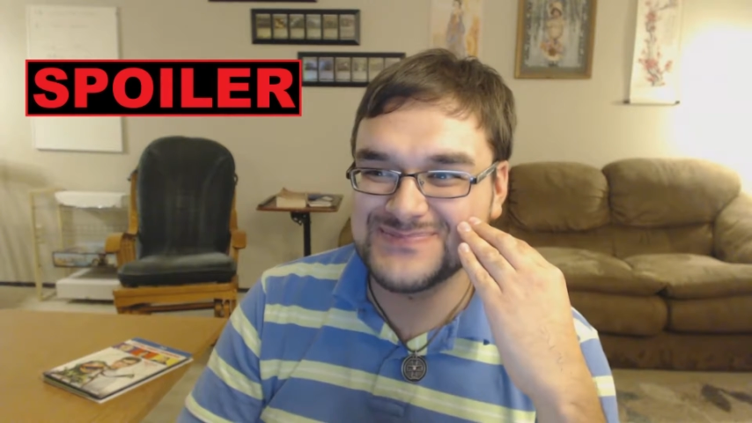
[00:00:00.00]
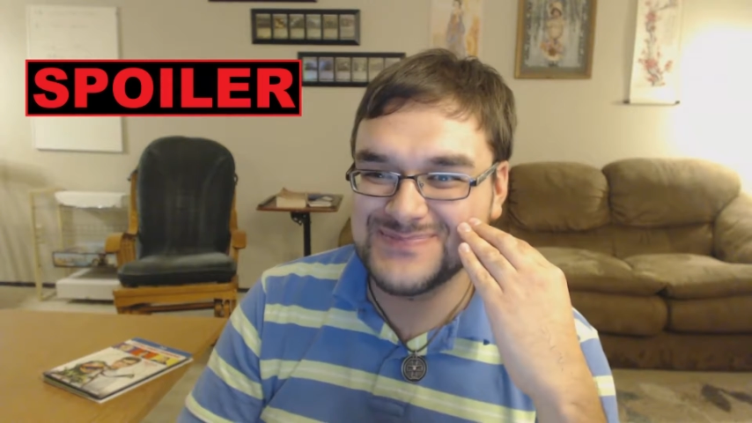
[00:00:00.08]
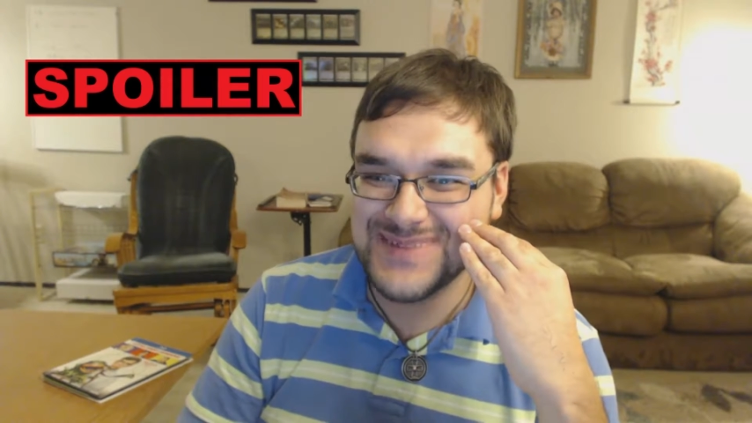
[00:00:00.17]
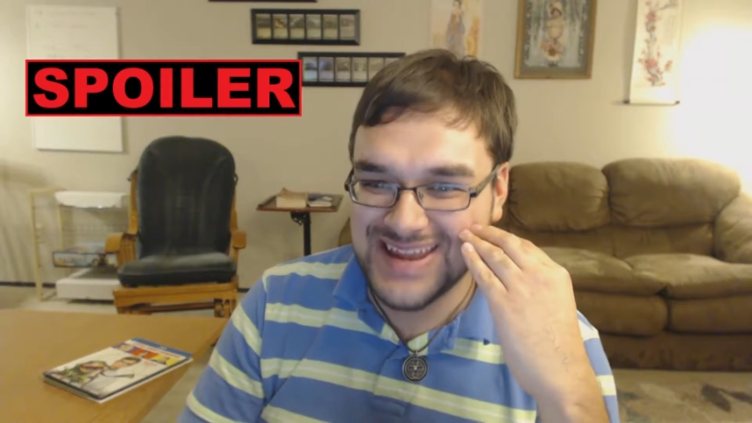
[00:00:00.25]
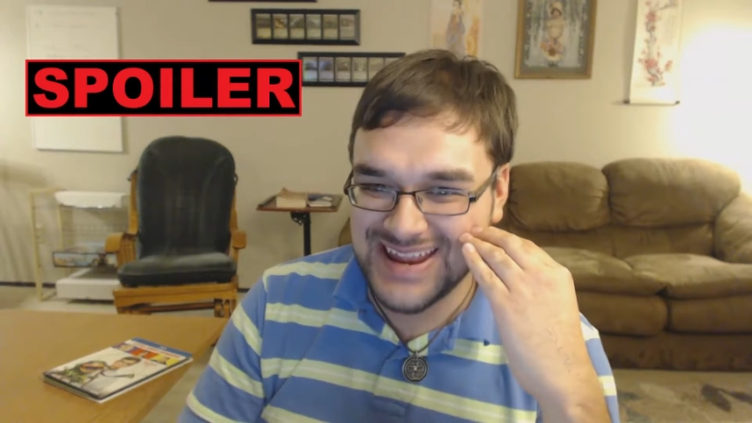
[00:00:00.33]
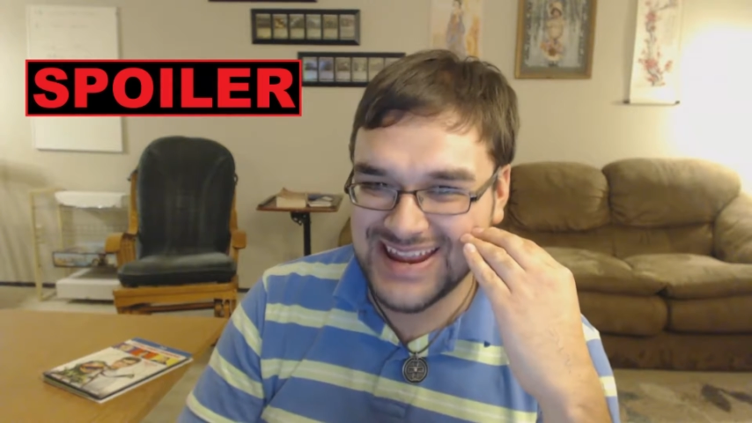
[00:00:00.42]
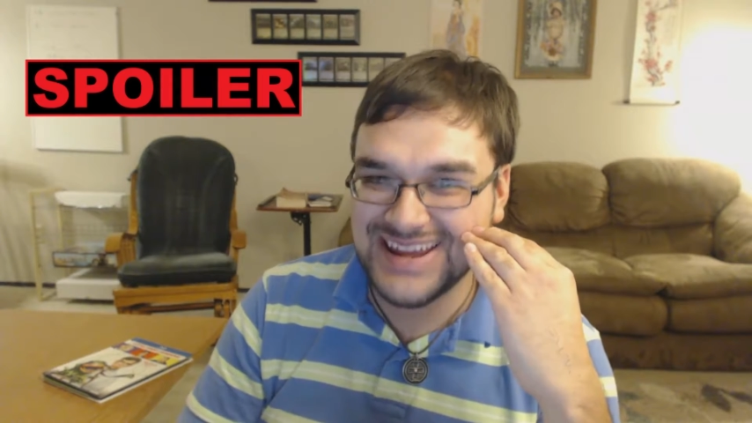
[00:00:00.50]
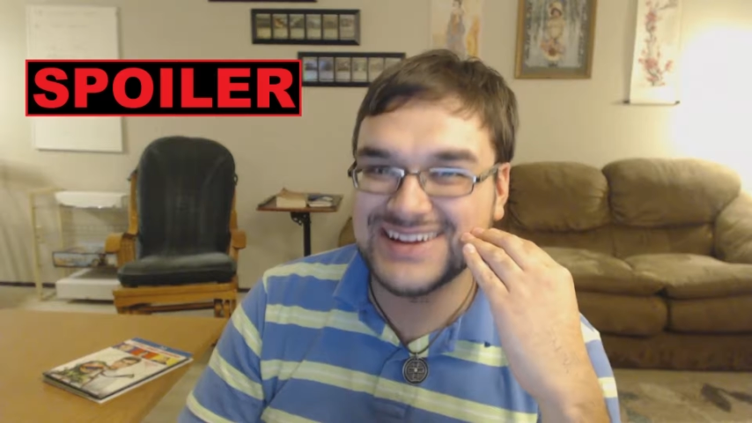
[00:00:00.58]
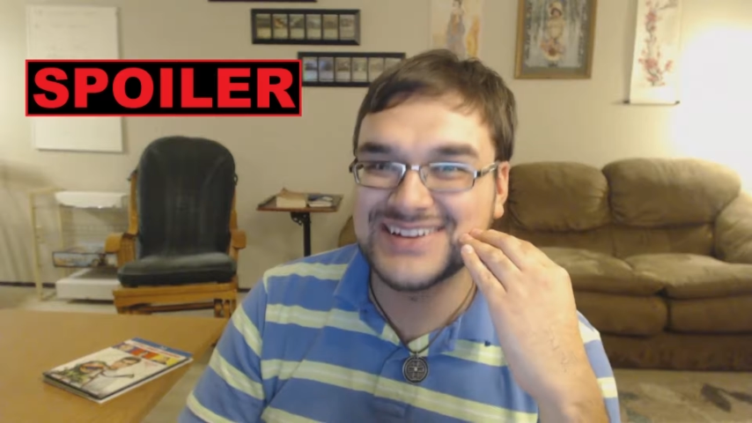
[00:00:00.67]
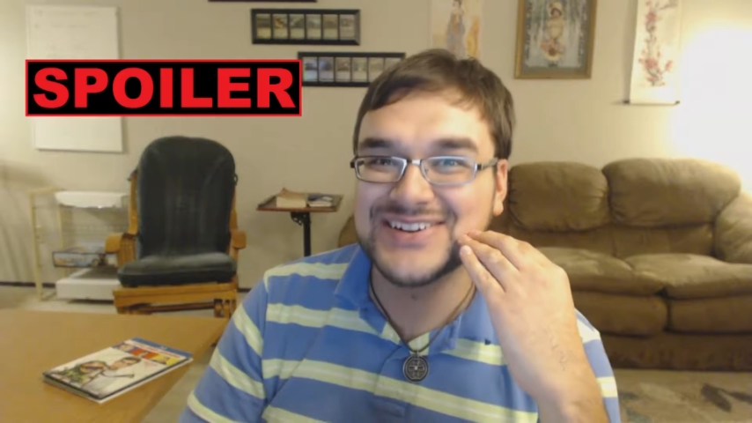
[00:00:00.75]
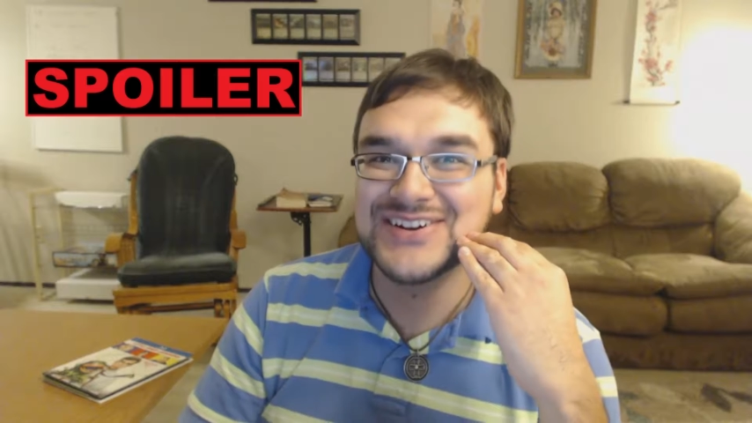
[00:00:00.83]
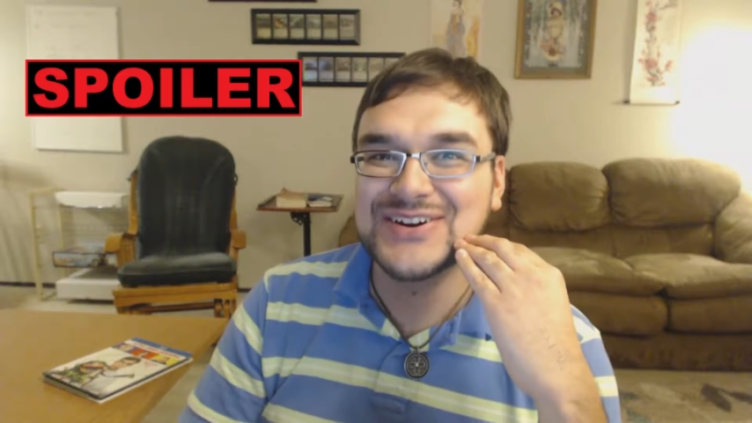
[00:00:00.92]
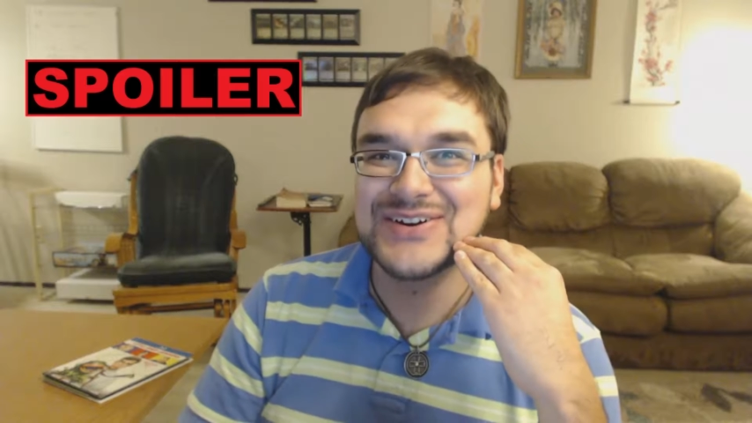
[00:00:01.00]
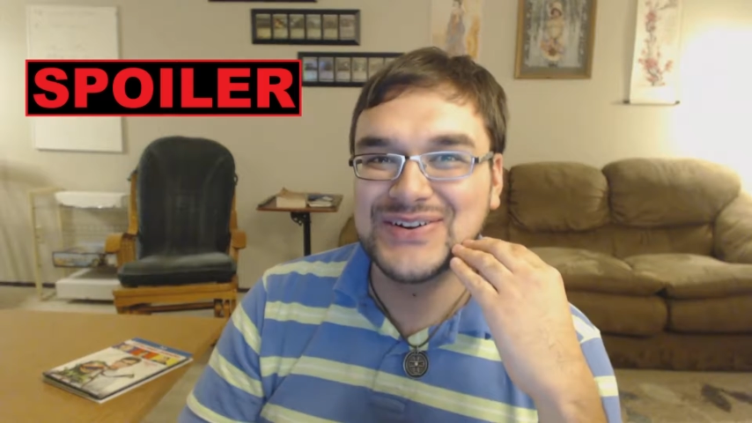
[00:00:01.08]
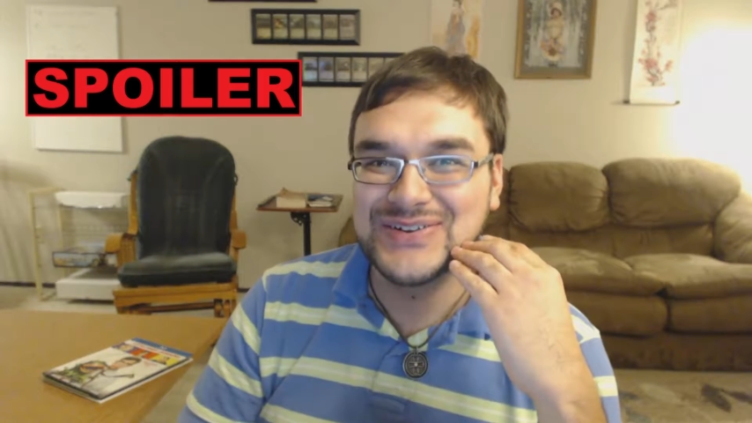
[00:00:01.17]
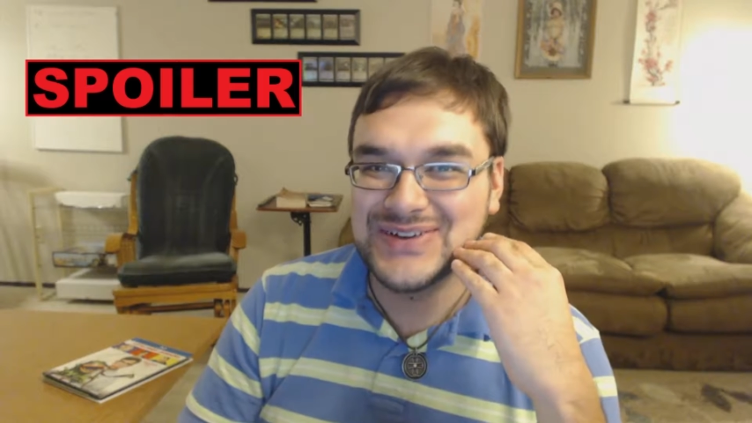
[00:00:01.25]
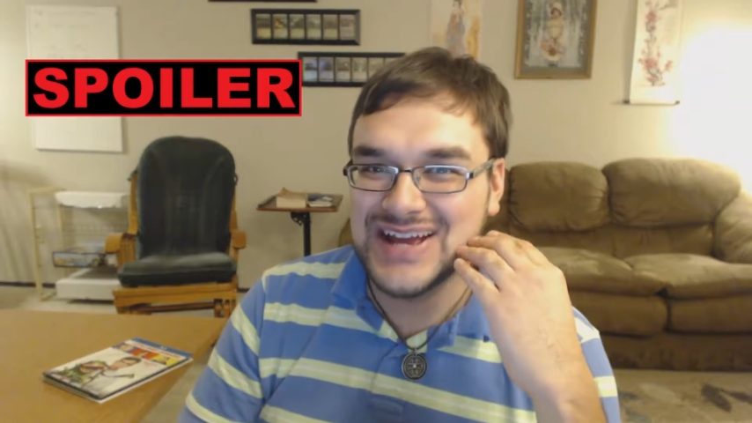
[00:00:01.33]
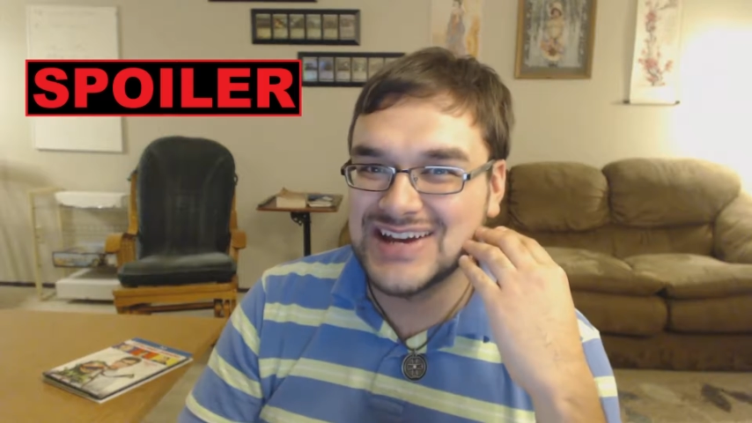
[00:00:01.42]
man,
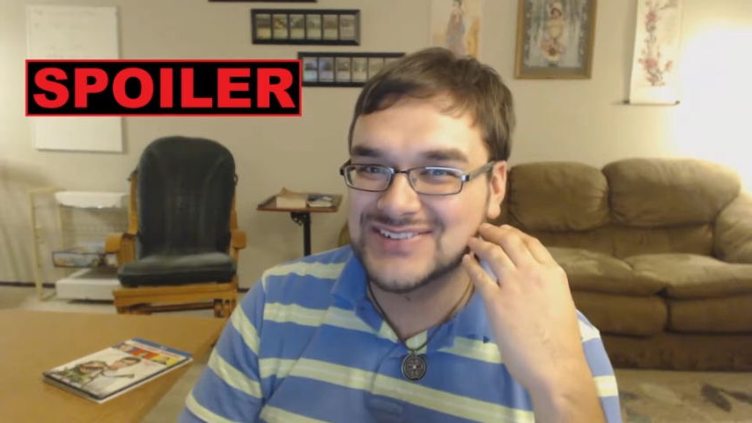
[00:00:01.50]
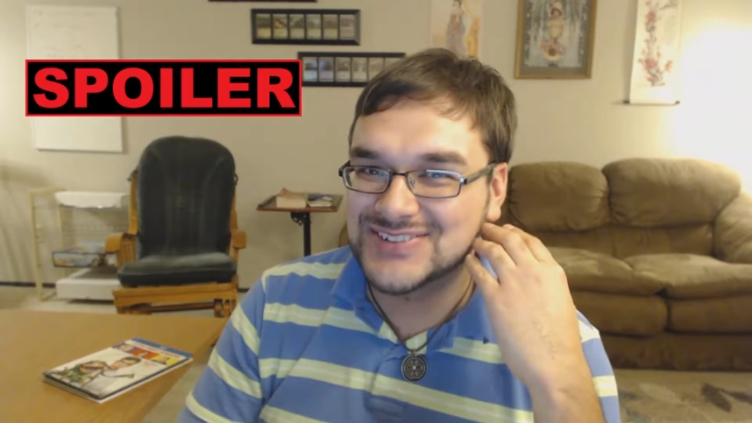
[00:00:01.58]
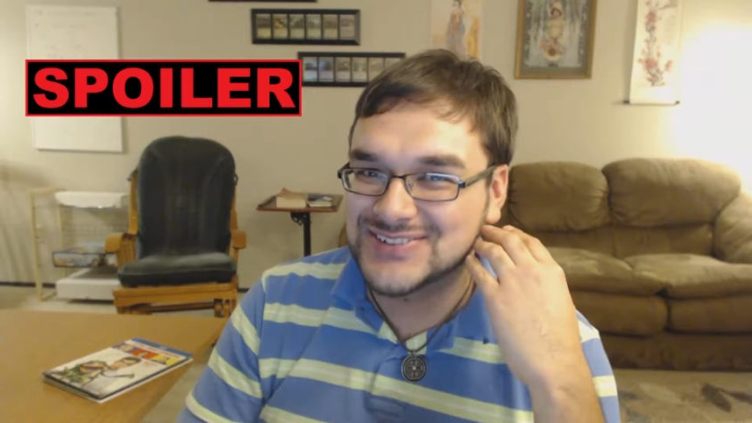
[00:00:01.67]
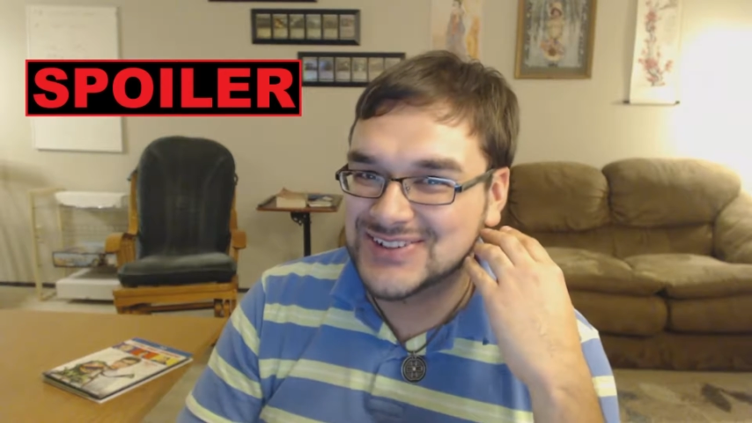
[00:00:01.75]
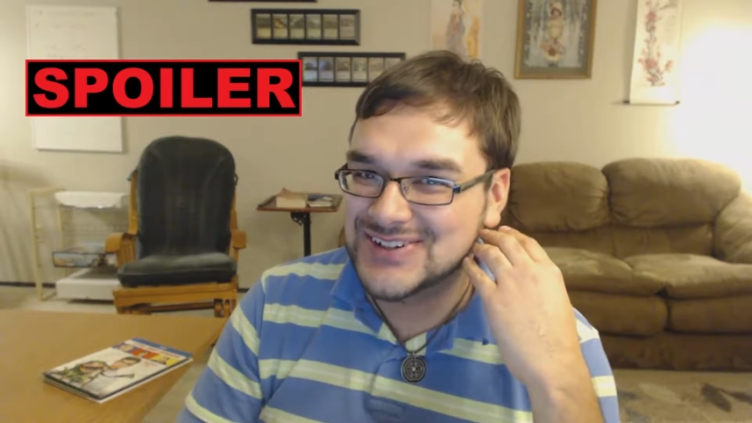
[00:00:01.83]
whoever